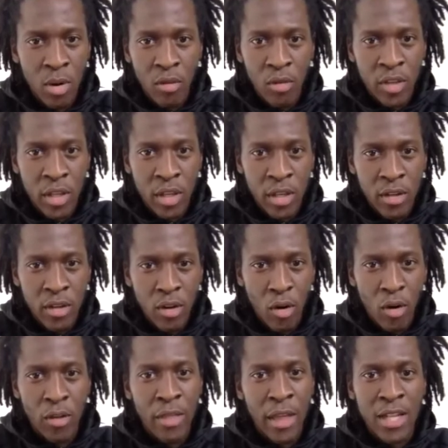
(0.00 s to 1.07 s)
over there,
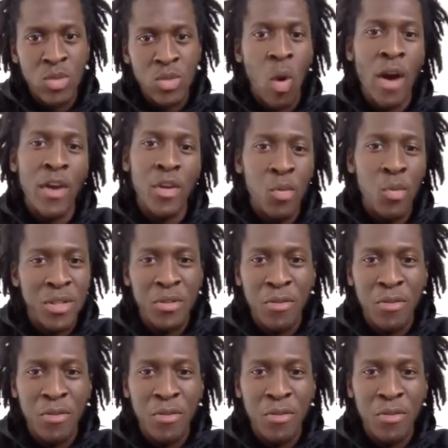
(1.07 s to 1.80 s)
or that's why you went to?